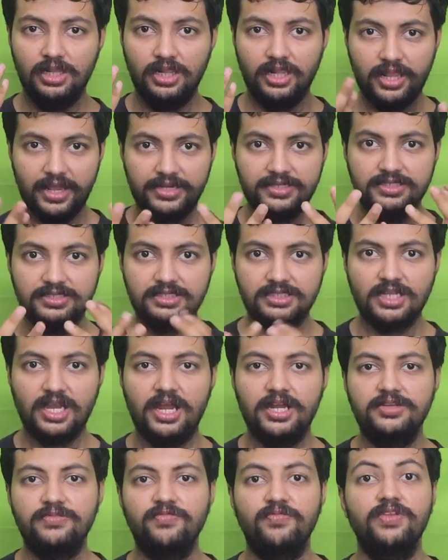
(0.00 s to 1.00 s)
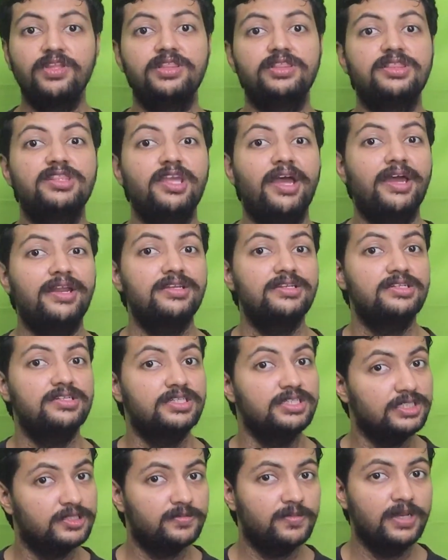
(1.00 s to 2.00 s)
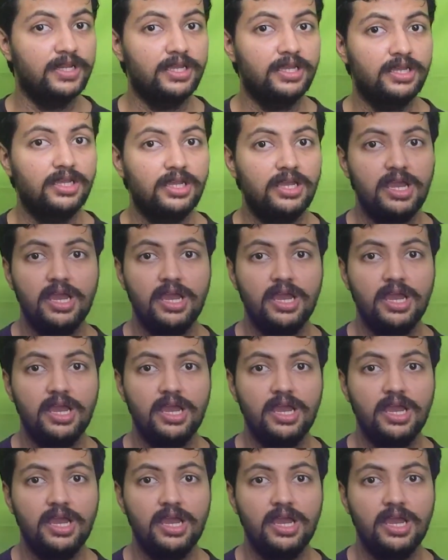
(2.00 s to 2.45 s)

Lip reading: let's start with that display.